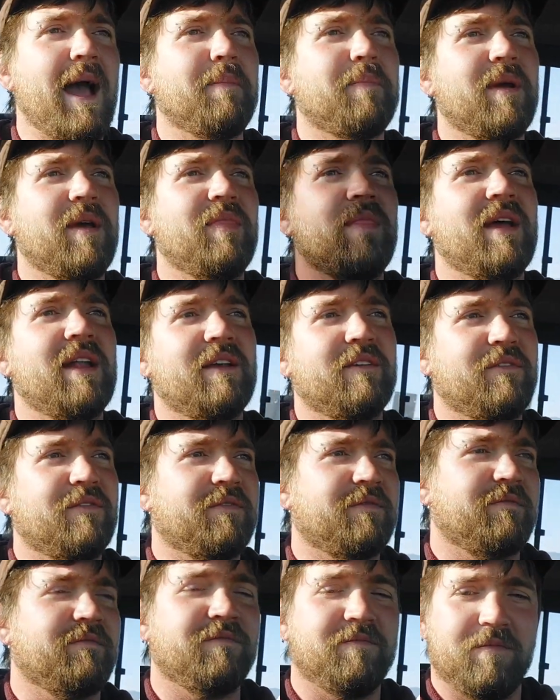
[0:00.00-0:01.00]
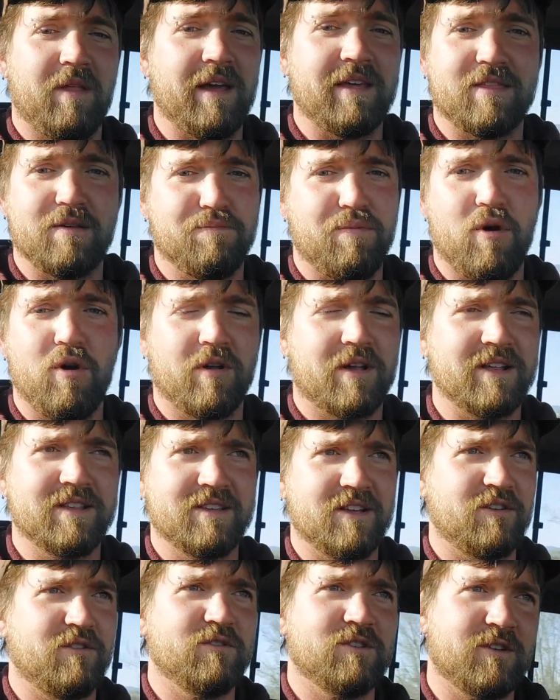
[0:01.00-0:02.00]
and then the bowl
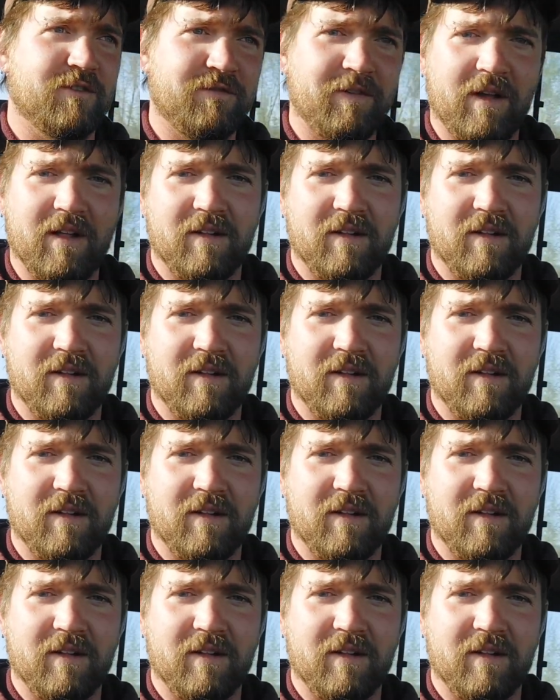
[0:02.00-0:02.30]
continues to fill.